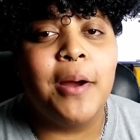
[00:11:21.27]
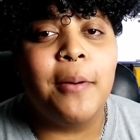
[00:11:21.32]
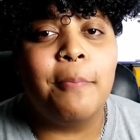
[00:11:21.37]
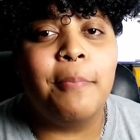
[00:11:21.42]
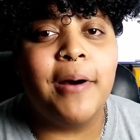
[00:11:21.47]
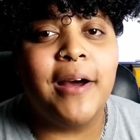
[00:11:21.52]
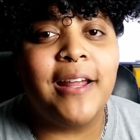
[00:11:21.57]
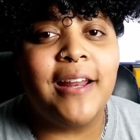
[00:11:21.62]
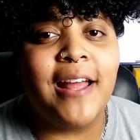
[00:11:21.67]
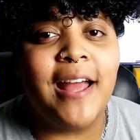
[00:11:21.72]

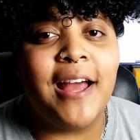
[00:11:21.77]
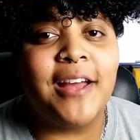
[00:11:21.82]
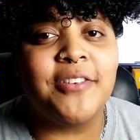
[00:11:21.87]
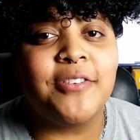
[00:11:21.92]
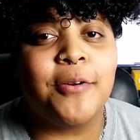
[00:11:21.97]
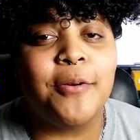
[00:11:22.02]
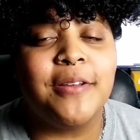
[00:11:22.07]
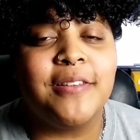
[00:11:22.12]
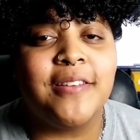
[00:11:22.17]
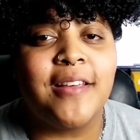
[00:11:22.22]
But as
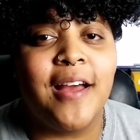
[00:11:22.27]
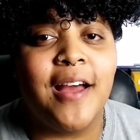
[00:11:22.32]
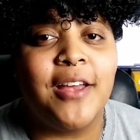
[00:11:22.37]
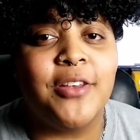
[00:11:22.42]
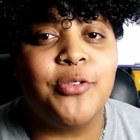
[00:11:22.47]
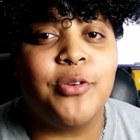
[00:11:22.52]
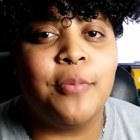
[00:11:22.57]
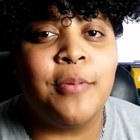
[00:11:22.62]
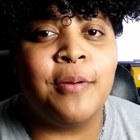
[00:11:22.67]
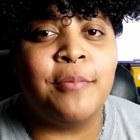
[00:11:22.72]
always,
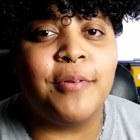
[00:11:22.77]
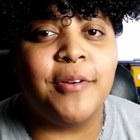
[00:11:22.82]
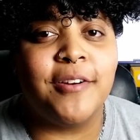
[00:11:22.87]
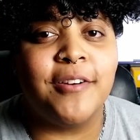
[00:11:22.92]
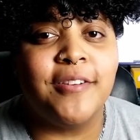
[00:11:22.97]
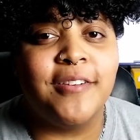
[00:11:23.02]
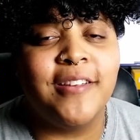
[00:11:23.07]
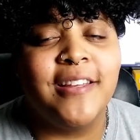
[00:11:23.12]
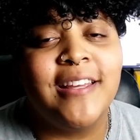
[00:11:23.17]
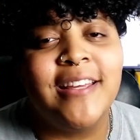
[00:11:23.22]
guys,
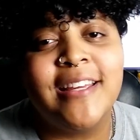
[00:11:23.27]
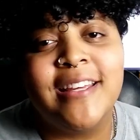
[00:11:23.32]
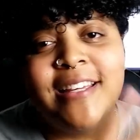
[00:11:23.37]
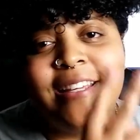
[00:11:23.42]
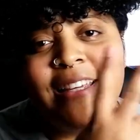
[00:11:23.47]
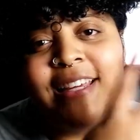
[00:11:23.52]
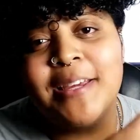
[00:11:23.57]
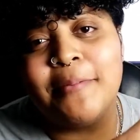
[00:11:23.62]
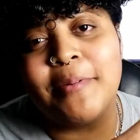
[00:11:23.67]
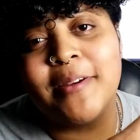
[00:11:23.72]
remember
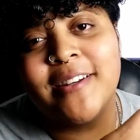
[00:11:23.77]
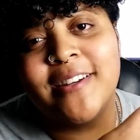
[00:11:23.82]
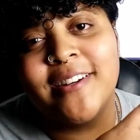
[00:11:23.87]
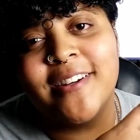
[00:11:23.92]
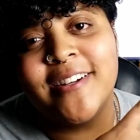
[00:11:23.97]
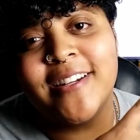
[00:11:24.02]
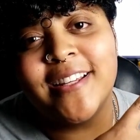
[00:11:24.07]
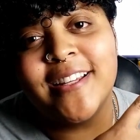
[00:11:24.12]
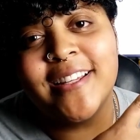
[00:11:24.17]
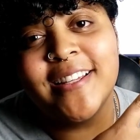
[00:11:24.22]
keep it
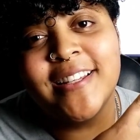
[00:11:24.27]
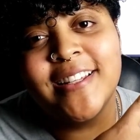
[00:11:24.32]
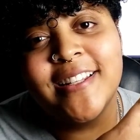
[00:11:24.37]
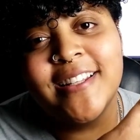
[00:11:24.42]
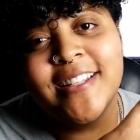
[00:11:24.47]
nerdy.